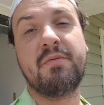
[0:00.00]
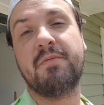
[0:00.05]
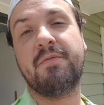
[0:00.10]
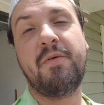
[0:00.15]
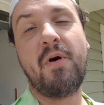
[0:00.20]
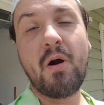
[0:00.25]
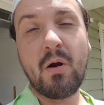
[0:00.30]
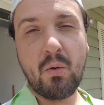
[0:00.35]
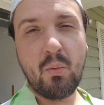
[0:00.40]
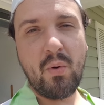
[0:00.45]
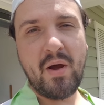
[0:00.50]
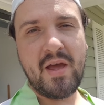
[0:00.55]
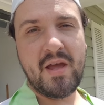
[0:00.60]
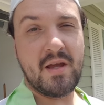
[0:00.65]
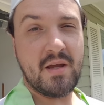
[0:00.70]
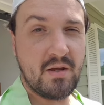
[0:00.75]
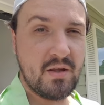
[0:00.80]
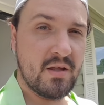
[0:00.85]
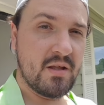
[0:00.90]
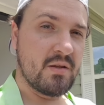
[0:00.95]
from far
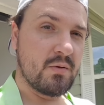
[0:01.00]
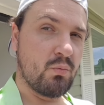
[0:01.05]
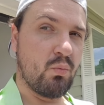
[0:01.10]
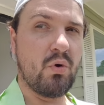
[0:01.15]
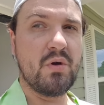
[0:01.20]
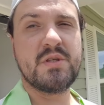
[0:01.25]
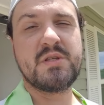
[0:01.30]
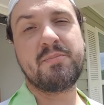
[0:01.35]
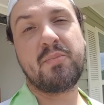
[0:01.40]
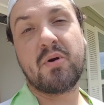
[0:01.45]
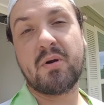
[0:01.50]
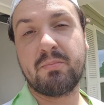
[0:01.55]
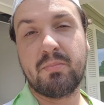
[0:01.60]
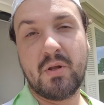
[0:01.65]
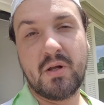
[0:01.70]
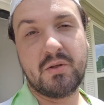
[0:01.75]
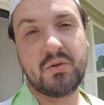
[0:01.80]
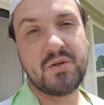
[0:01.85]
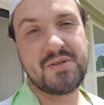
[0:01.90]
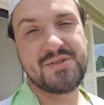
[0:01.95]
away, one spark
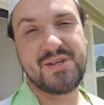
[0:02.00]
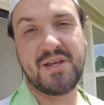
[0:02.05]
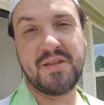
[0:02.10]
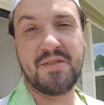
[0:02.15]
plug looks